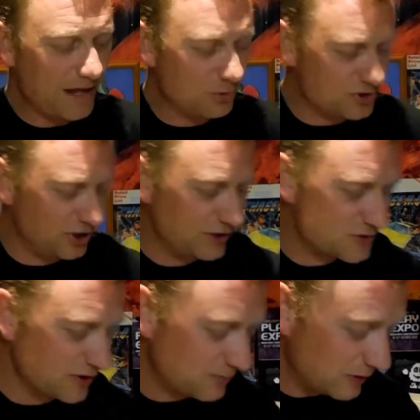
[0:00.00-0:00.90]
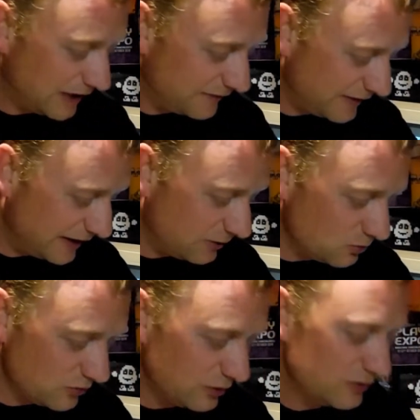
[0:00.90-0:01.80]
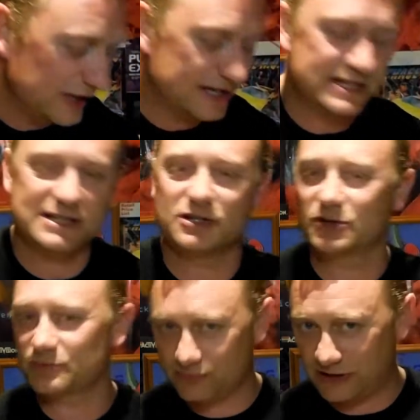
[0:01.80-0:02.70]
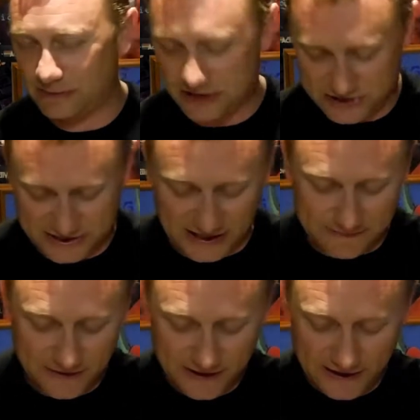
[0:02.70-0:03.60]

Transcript: And Alternative Software, all their cassettes look pretty much the same.